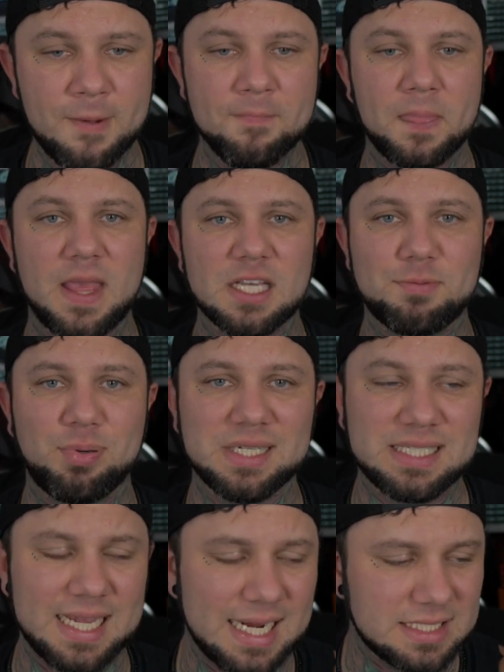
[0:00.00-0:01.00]
It's
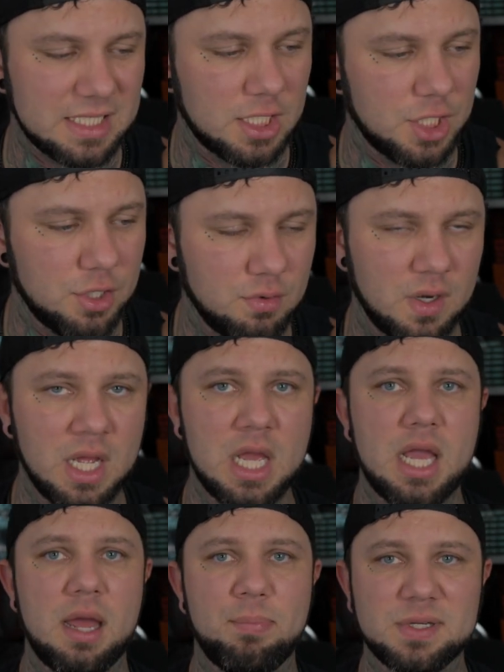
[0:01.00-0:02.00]
protecting you
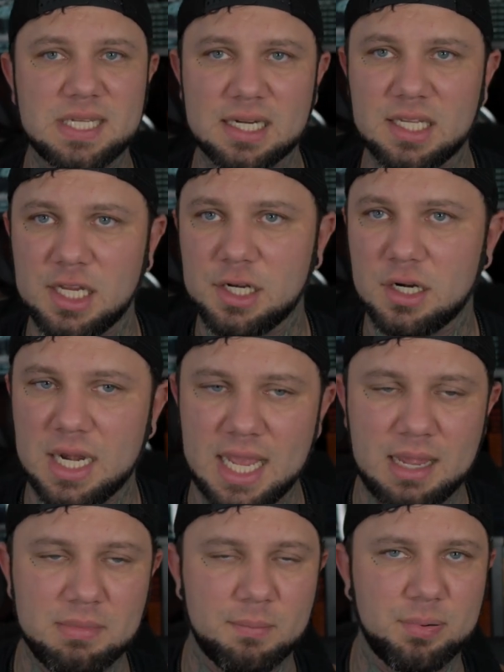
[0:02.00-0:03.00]
and protecting your
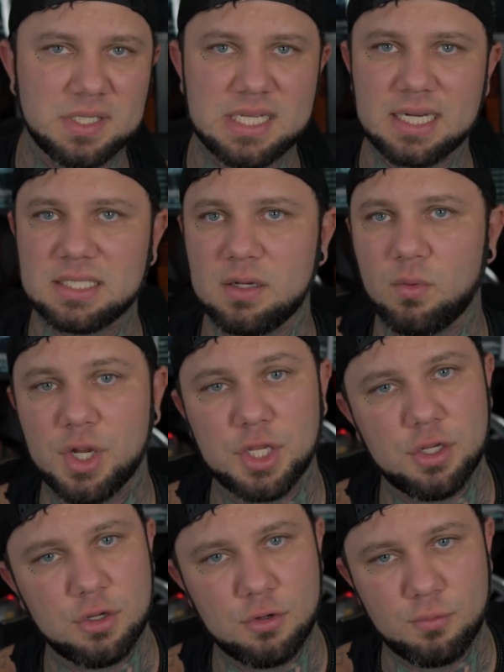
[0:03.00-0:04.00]
name and protecting what
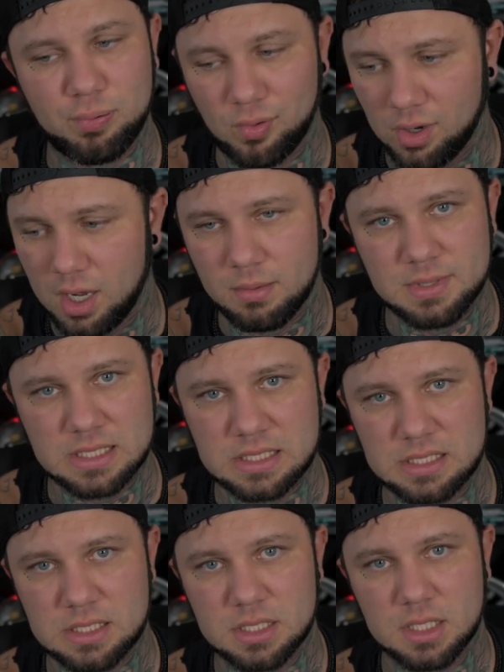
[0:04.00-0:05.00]
you
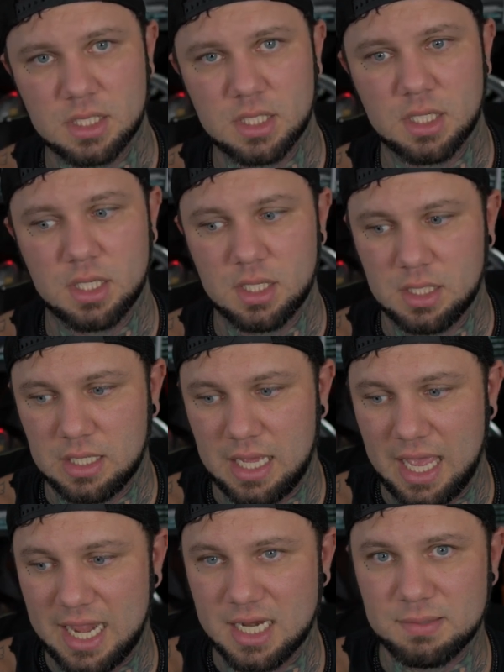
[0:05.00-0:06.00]
promise
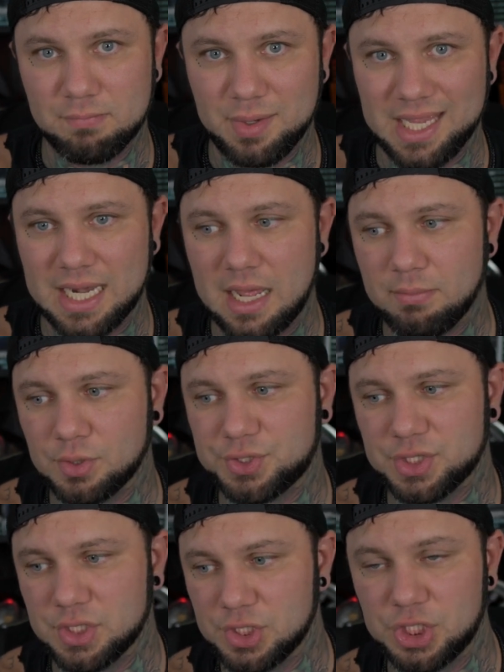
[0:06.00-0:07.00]
and then being able
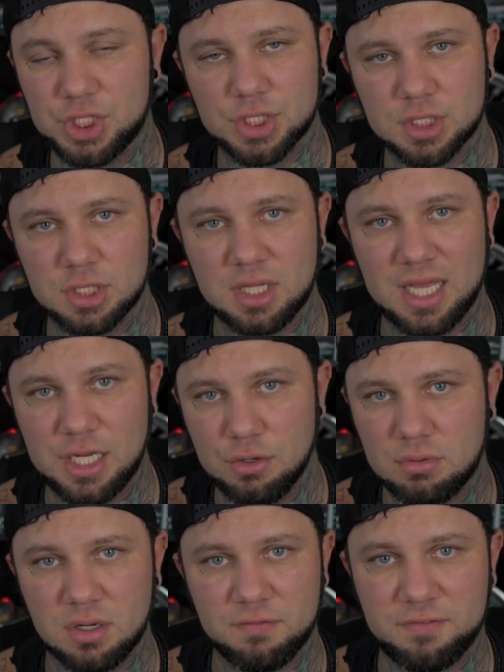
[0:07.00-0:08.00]
to assure that you
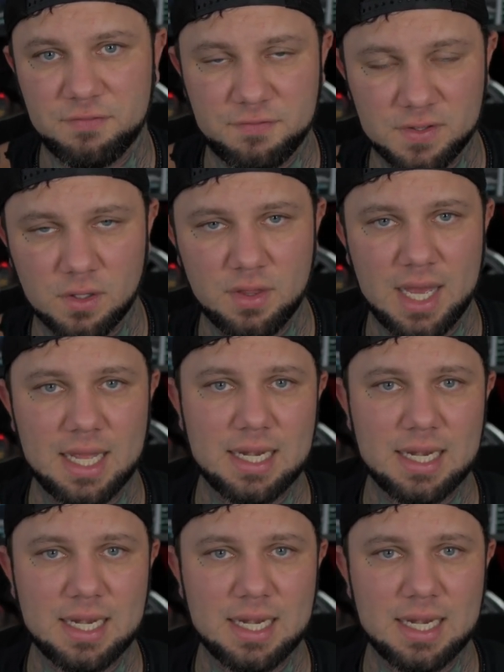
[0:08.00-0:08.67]
can fulfill that.